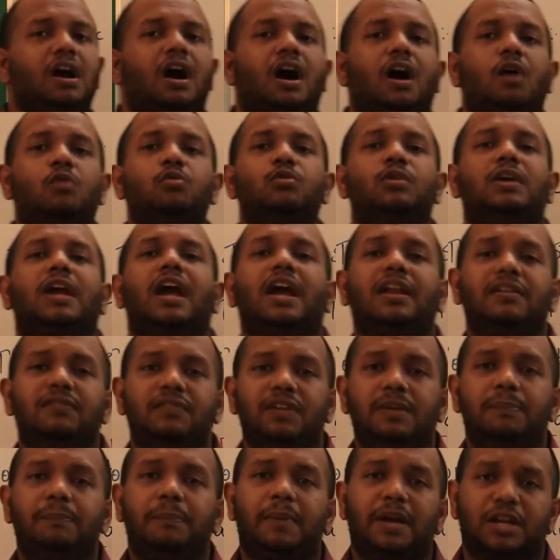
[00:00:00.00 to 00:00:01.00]
how can
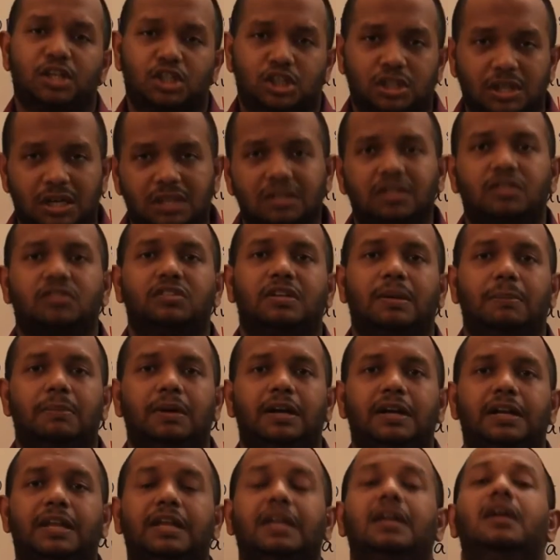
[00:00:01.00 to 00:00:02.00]
we measure the
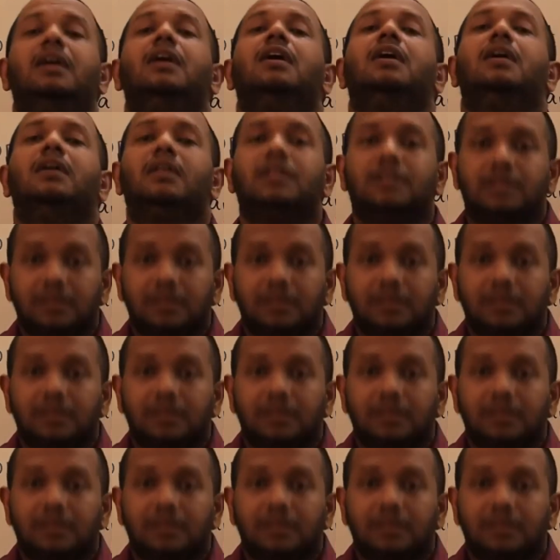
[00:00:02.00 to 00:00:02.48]
stability?